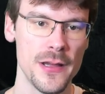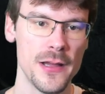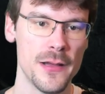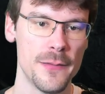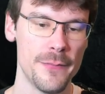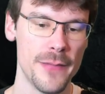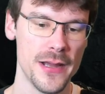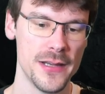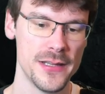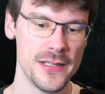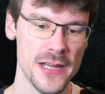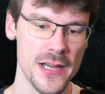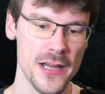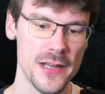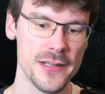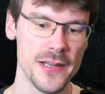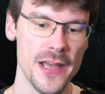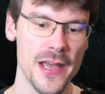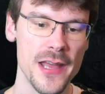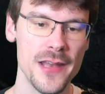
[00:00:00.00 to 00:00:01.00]
my
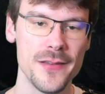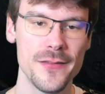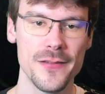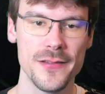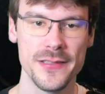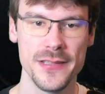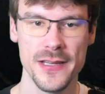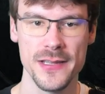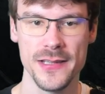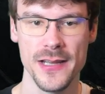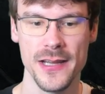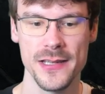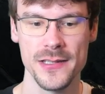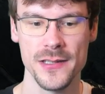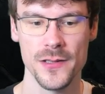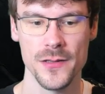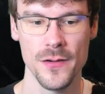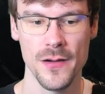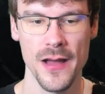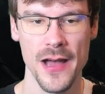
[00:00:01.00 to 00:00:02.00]
charge and you'll see that
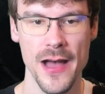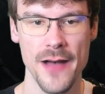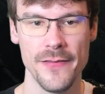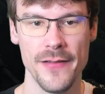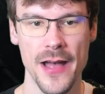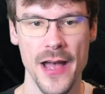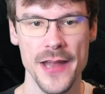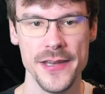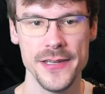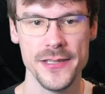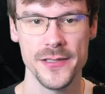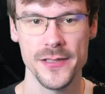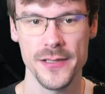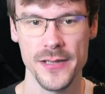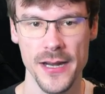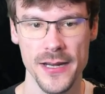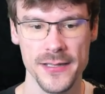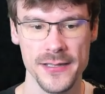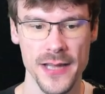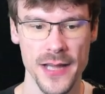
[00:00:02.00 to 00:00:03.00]
you'll have
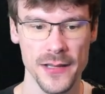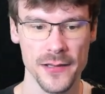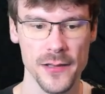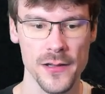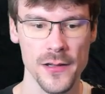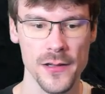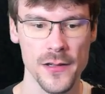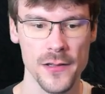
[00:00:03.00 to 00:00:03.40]
additional stack.